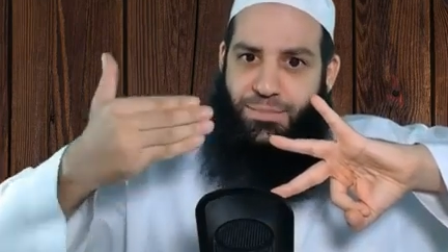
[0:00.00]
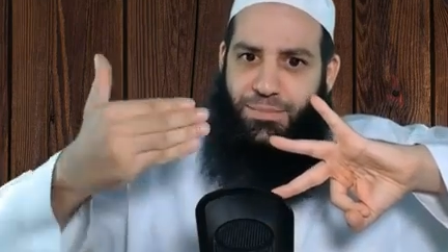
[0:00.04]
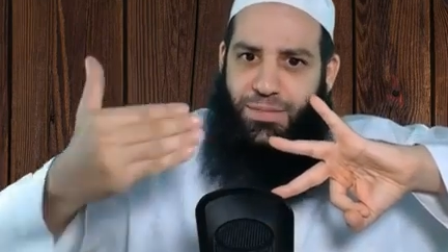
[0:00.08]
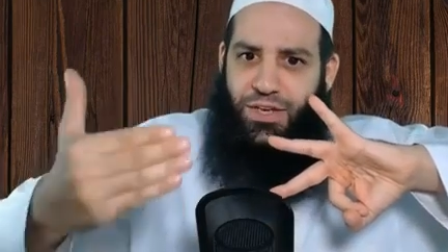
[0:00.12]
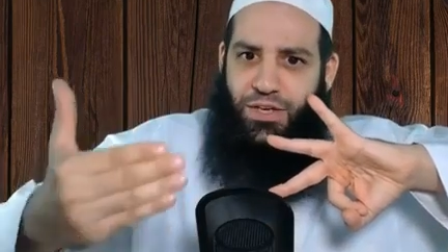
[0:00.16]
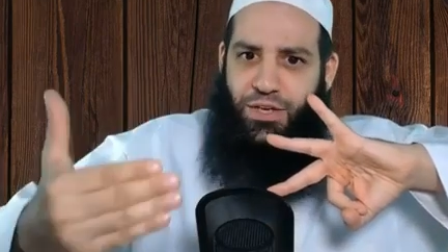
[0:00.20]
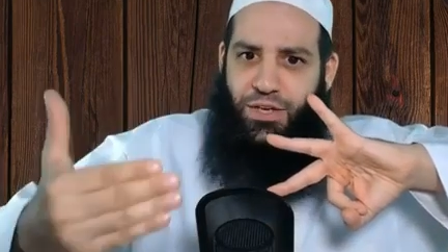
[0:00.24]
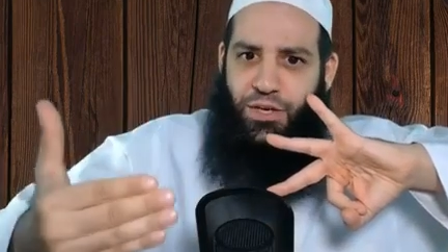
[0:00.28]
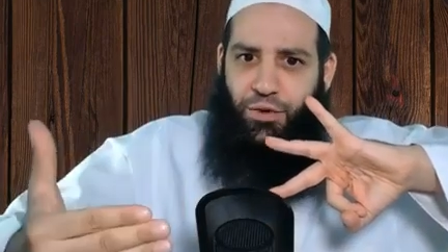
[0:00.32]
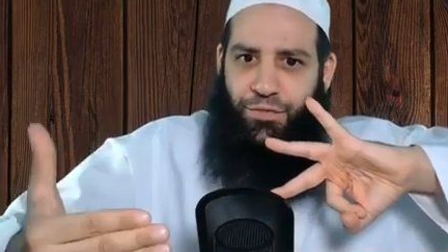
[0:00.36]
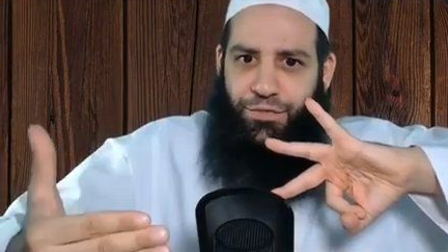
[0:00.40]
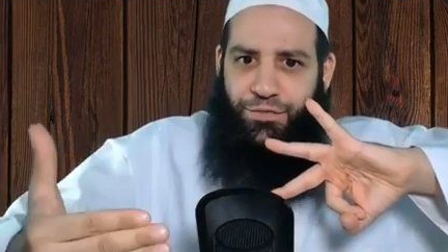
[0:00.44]

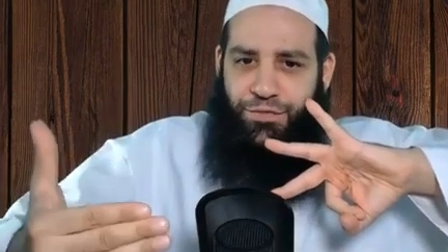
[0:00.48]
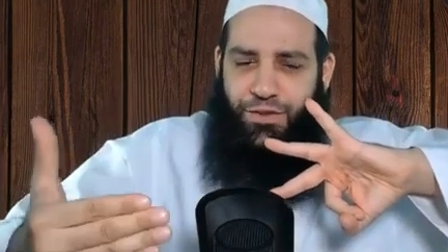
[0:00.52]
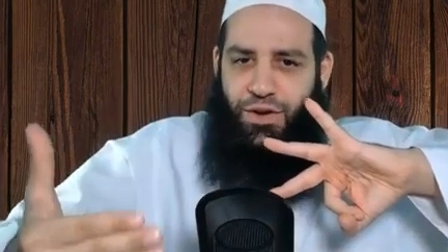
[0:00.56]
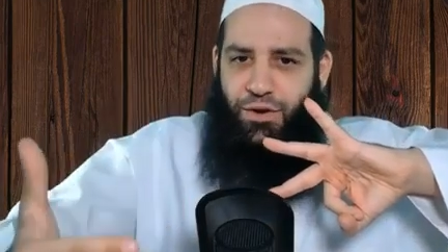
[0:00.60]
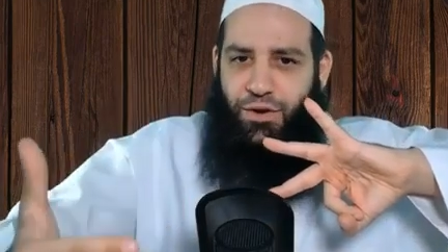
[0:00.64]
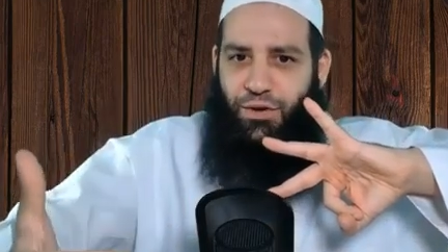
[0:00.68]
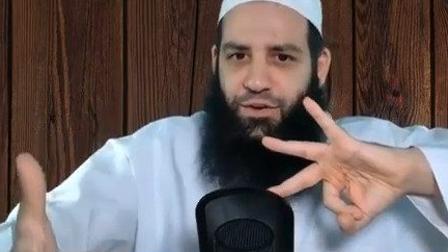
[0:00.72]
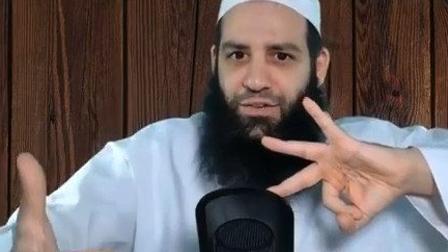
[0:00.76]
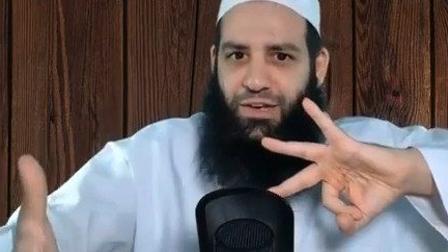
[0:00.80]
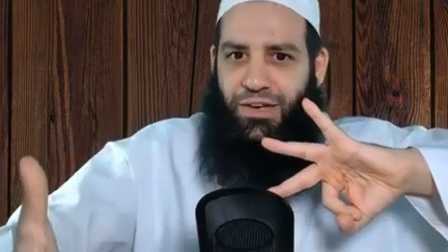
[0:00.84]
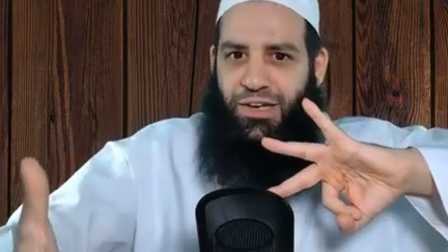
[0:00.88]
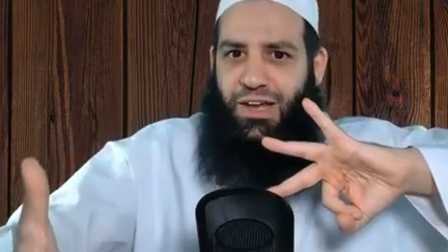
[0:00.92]
in your fear
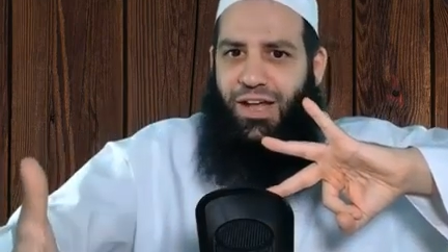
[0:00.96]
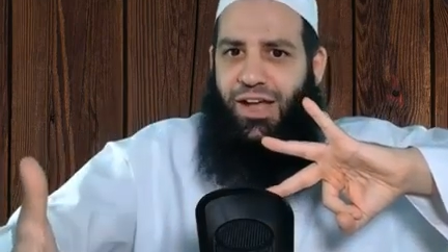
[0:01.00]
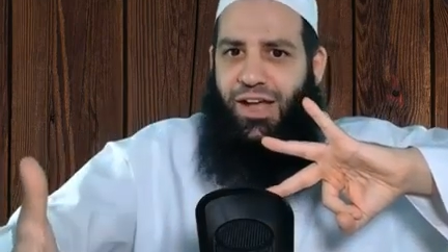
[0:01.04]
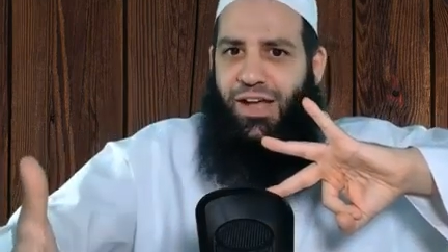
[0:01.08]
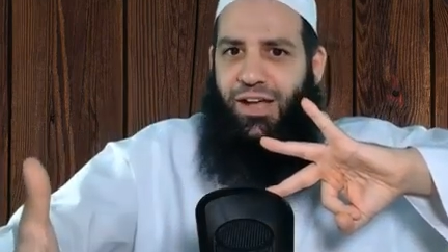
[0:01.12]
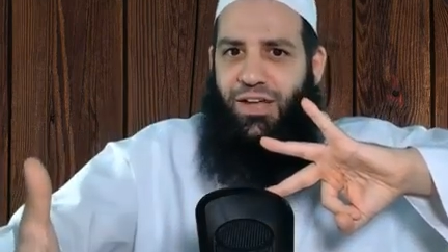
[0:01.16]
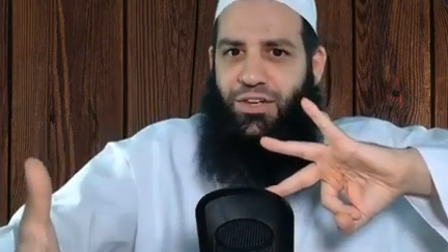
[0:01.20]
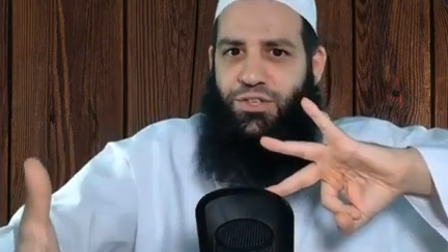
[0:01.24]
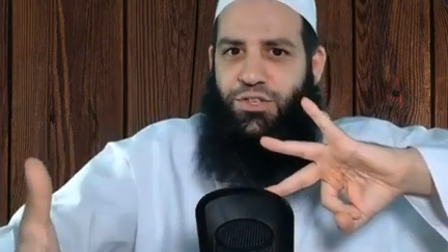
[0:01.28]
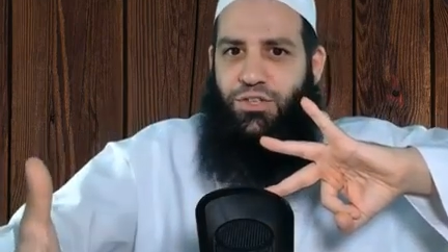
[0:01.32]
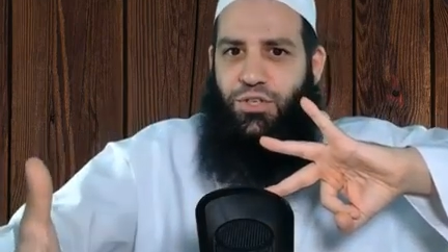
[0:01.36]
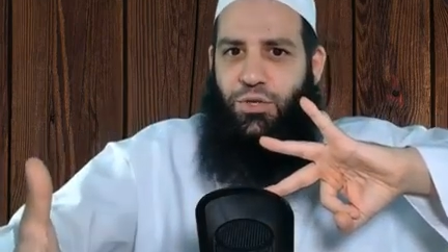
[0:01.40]
of Allah
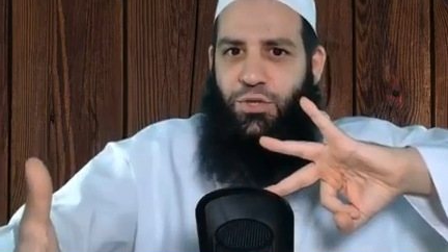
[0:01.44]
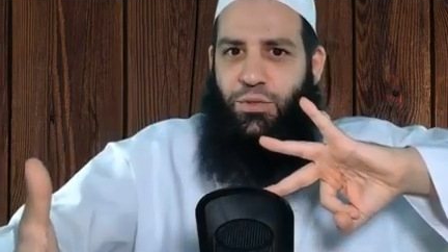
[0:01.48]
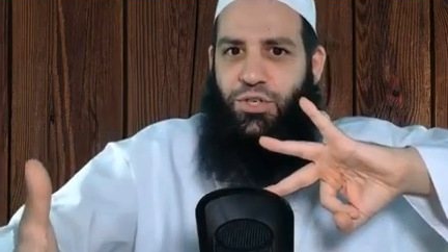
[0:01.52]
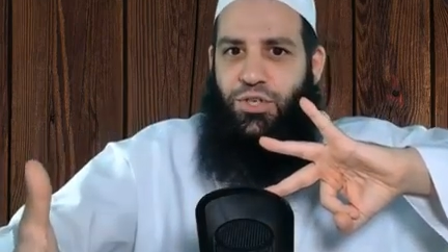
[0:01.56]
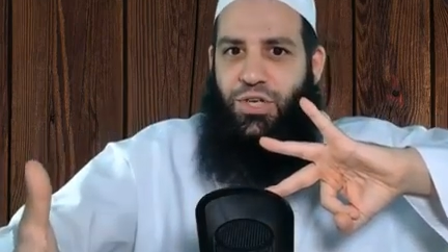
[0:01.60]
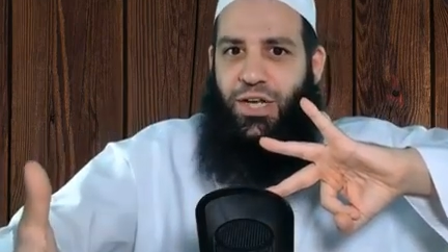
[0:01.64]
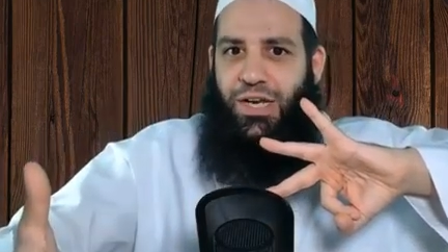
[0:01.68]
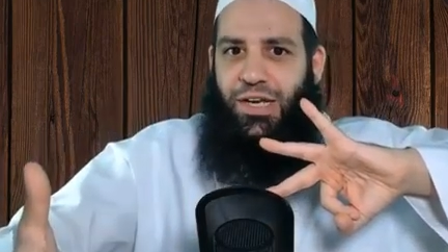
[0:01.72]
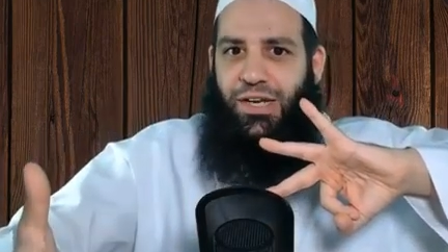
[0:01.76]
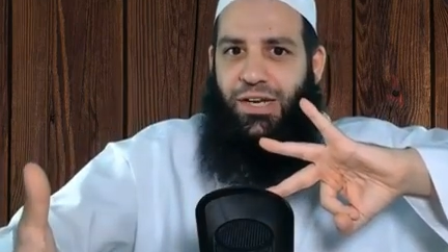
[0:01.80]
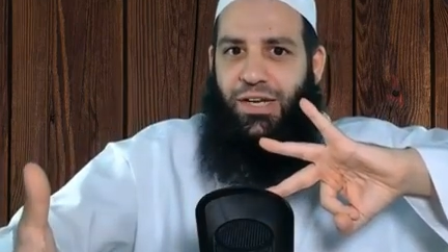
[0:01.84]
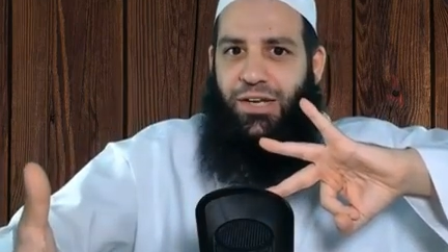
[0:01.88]
Azza wa
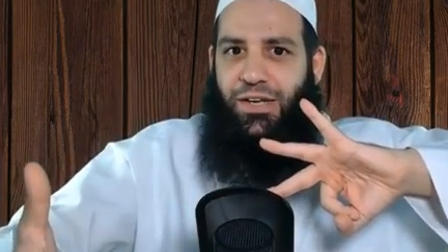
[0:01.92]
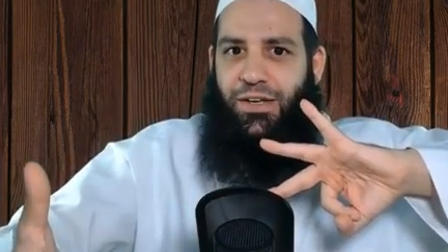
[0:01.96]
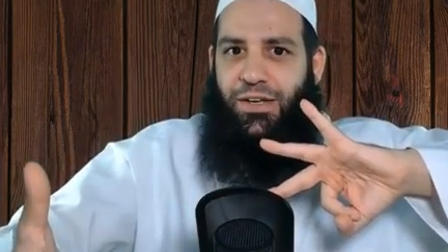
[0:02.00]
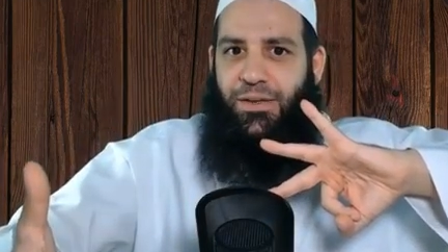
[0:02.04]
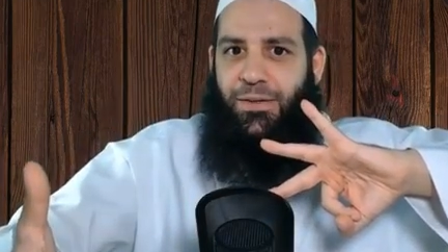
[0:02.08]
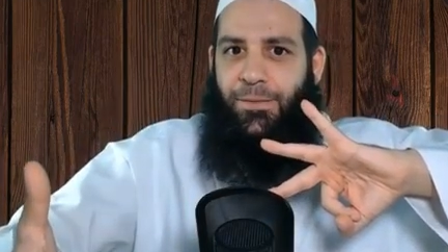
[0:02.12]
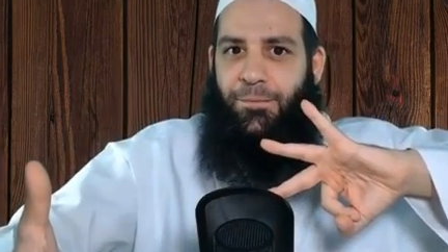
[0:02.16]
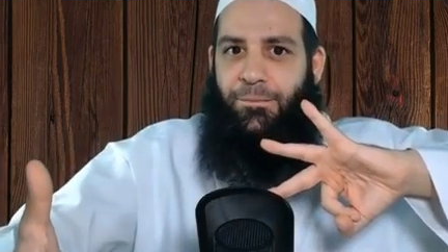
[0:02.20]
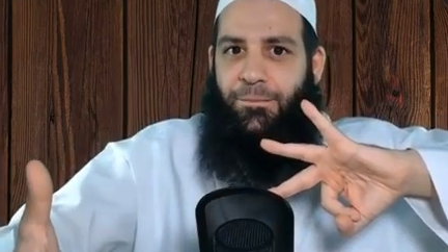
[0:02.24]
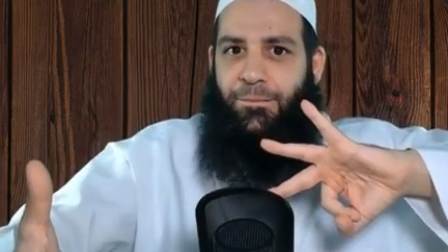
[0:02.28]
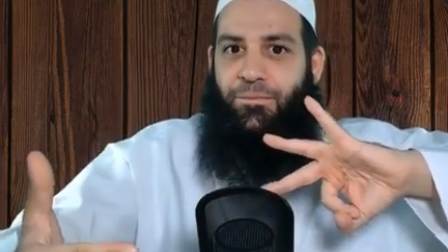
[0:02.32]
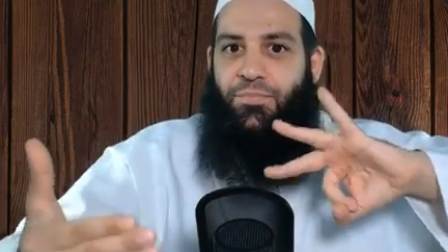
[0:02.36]
Jal,
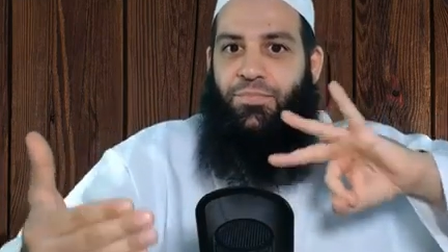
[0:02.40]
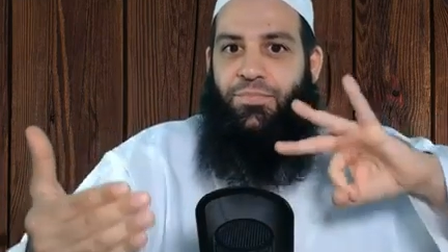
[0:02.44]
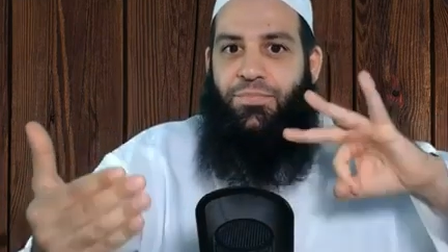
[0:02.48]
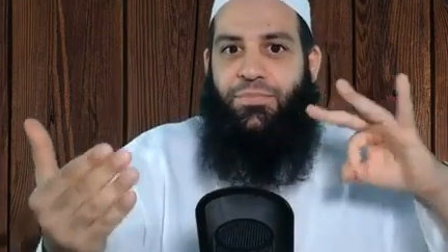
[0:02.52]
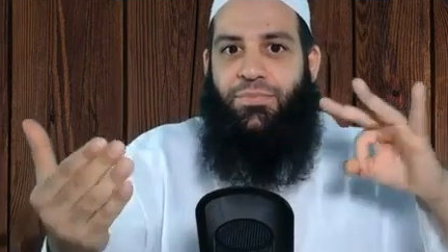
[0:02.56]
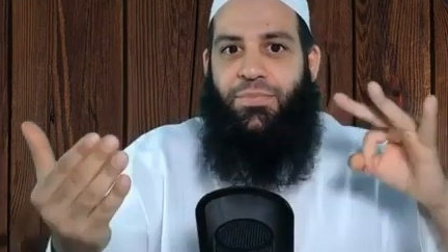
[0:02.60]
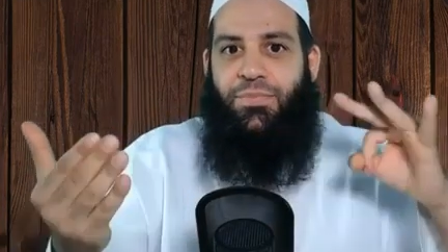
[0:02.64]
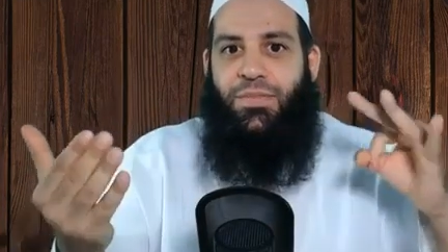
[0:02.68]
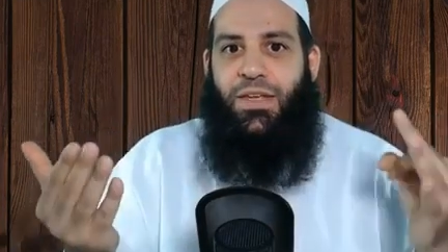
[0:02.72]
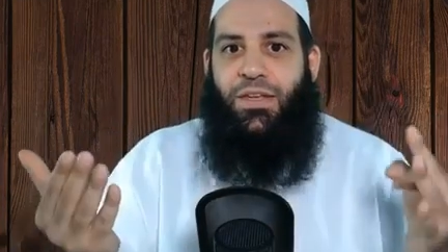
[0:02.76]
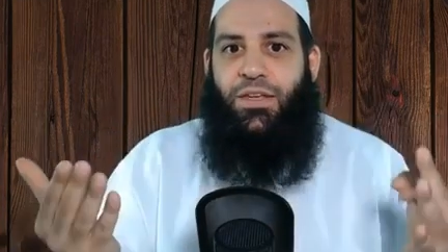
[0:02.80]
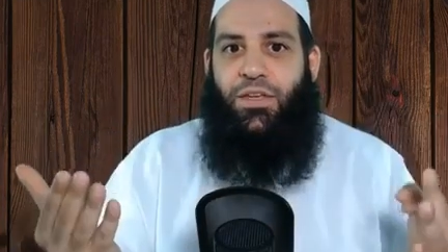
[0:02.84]

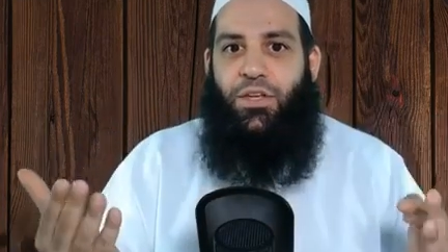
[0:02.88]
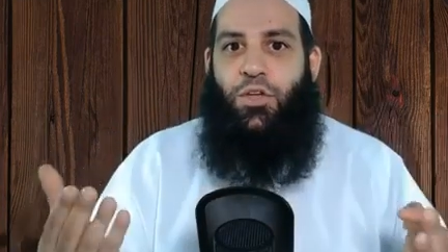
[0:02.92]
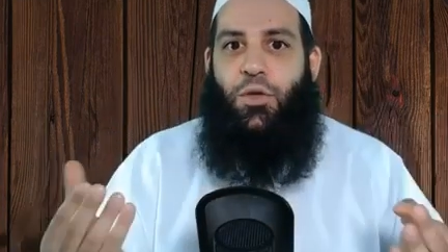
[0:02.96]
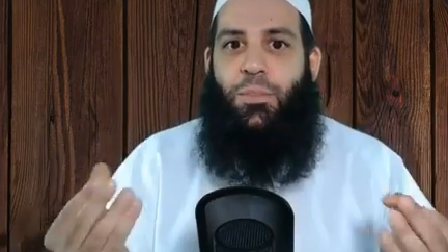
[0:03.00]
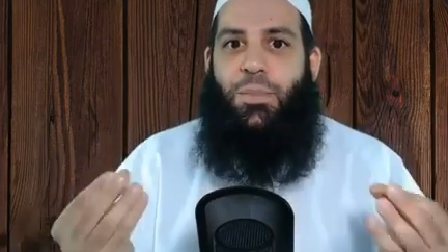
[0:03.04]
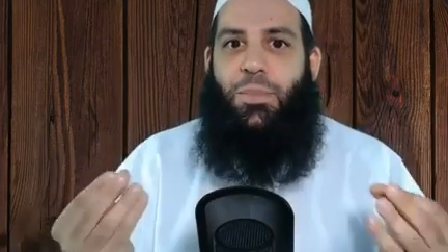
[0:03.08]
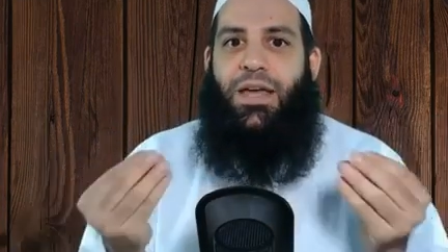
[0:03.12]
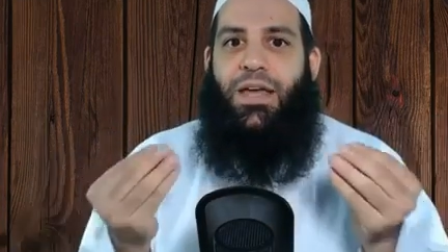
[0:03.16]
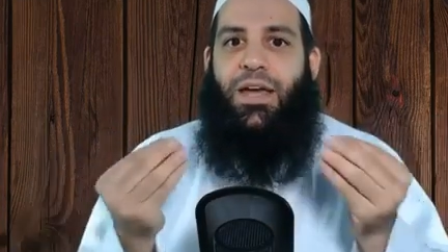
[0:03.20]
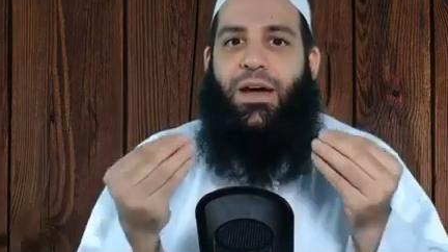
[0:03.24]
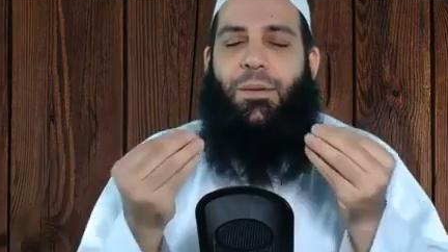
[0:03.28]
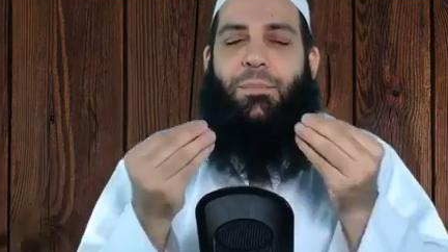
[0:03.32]
you
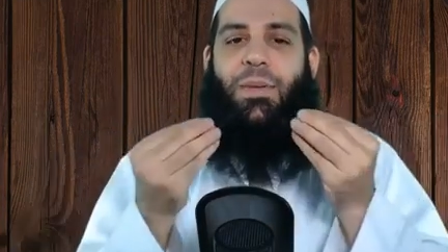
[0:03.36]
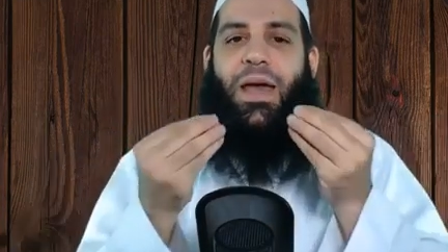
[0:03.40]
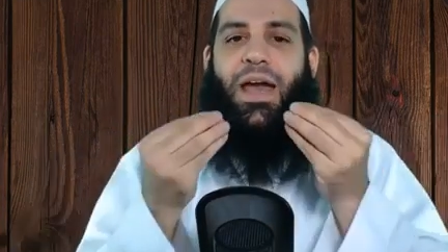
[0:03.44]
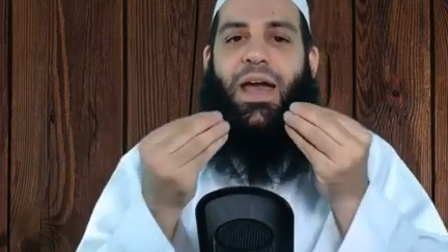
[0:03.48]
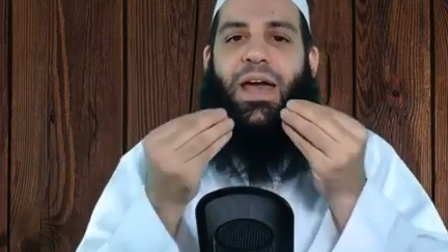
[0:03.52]
become